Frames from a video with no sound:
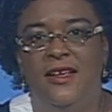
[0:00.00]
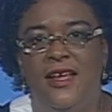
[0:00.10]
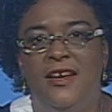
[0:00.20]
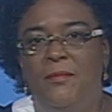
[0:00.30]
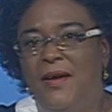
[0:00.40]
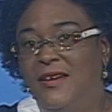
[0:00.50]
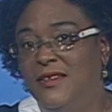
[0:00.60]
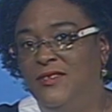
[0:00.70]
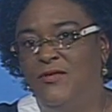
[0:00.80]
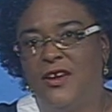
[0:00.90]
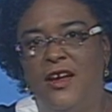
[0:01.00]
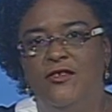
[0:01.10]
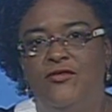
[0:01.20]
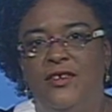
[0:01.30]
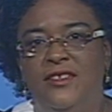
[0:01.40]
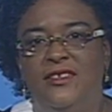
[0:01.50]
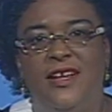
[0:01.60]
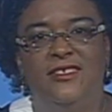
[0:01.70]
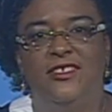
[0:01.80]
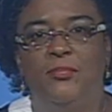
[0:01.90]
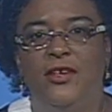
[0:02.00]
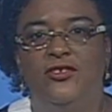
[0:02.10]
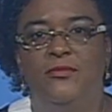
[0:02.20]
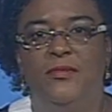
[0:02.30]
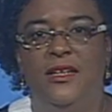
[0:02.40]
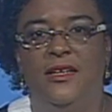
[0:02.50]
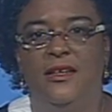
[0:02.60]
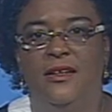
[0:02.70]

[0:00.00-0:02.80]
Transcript: Independence for countries has a special meaning.